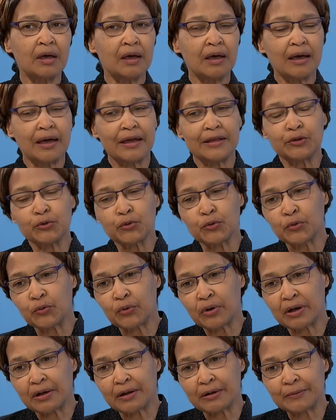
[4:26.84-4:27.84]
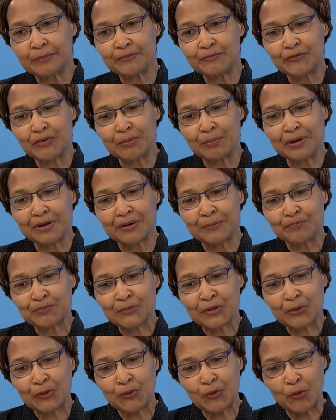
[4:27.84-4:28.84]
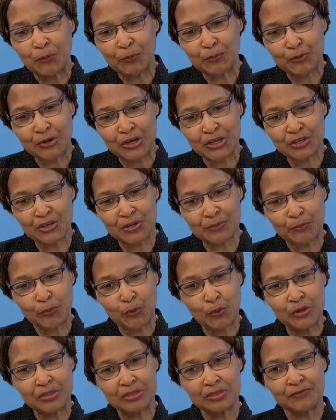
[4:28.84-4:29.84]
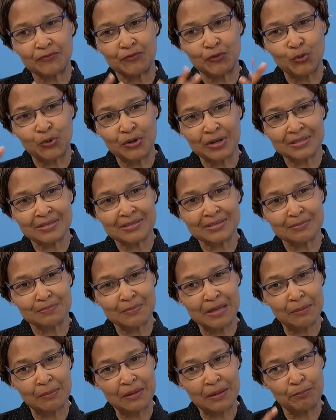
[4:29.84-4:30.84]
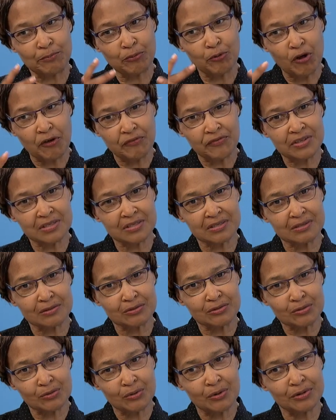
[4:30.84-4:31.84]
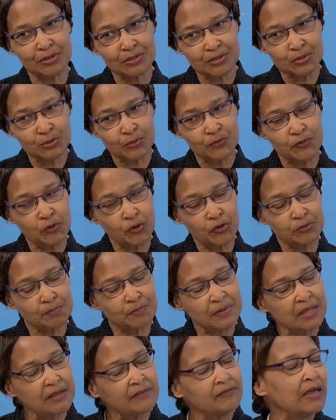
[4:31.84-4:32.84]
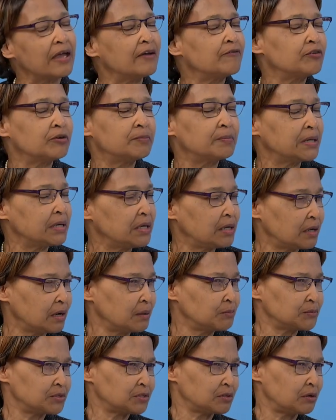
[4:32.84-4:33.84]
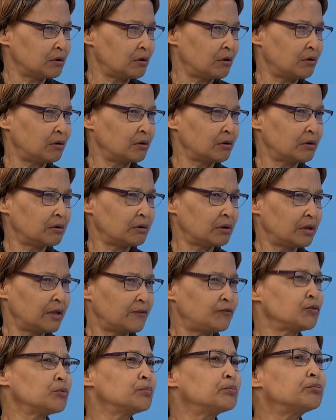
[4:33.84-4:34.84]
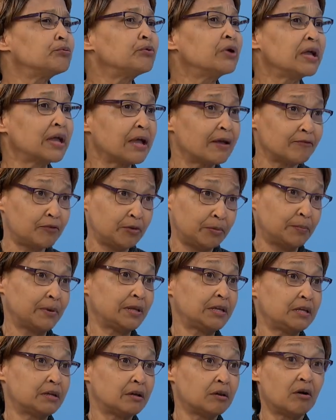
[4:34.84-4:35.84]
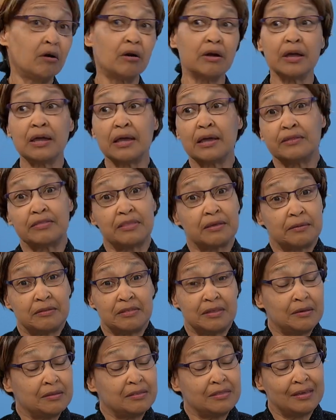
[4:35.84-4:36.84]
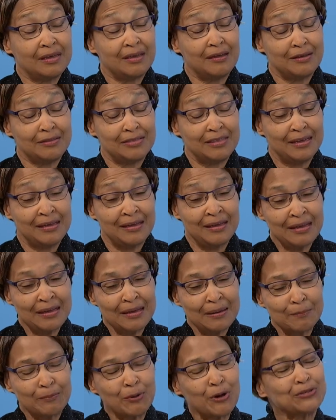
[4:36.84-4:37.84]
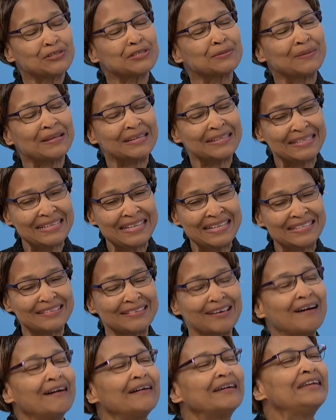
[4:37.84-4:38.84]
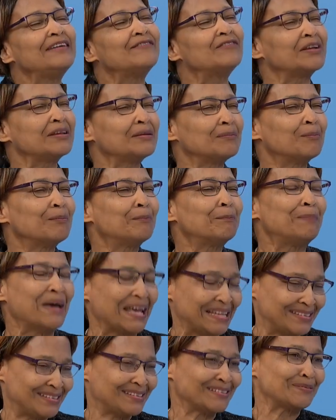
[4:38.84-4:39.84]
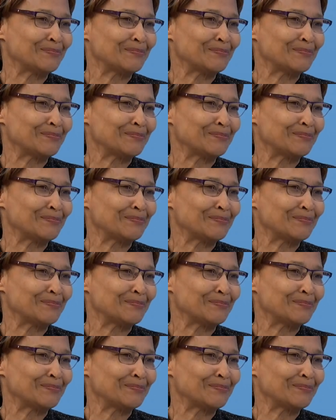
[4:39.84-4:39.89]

I know uh, from a corporation point, the focus is maybe profits and so on and so forth. But if everybody comes along, if you bring everybody along, the, the, the, the possibilities are even better.